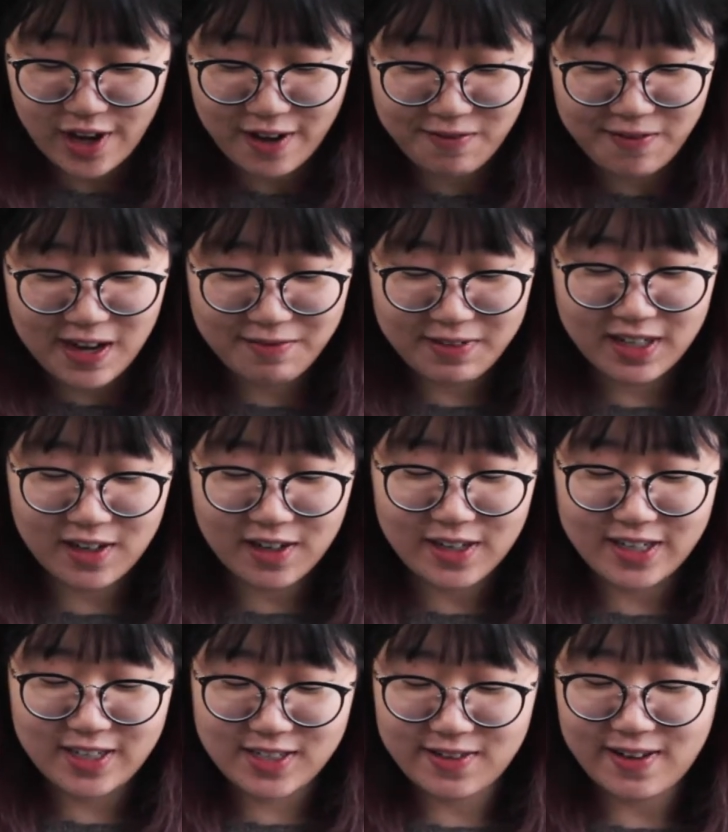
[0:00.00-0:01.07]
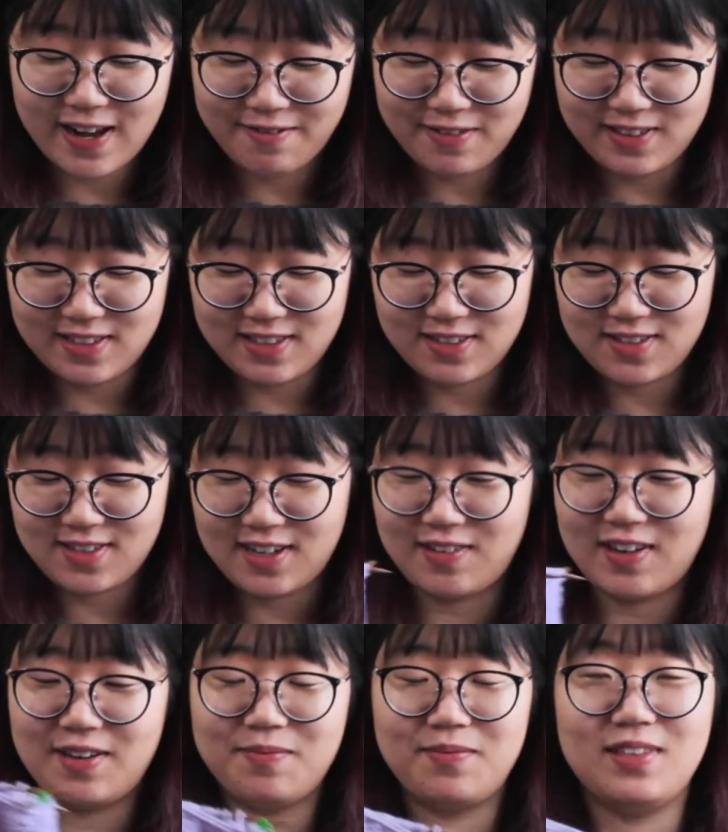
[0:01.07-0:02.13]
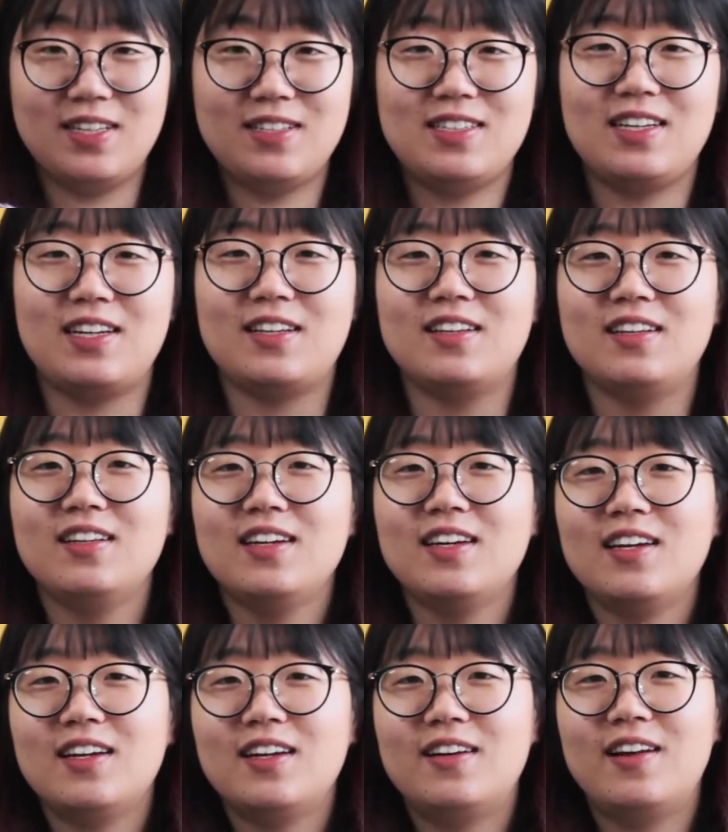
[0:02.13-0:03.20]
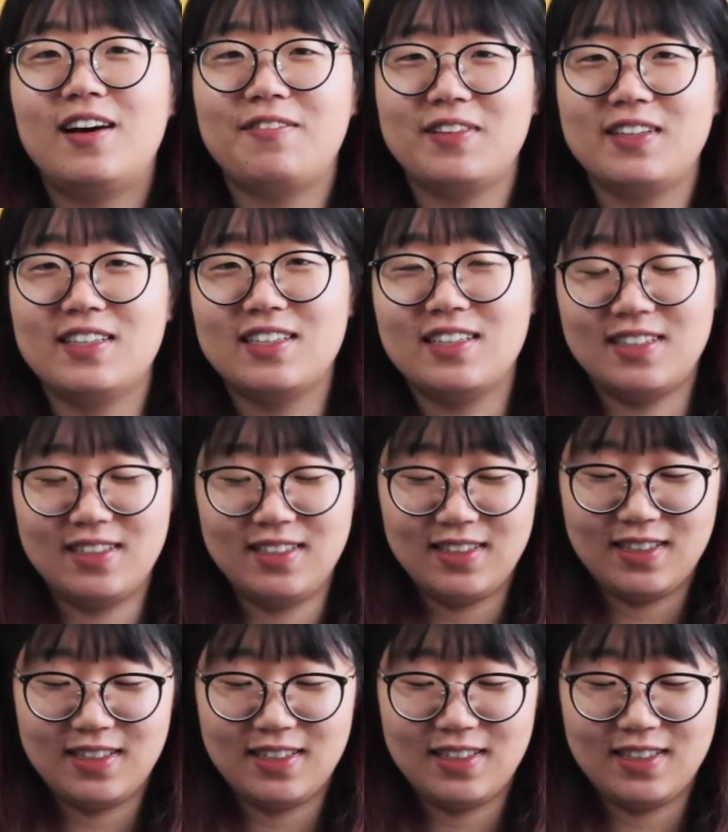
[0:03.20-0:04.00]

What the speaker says: favourite colour is lavender, so I'm knitting in lavender.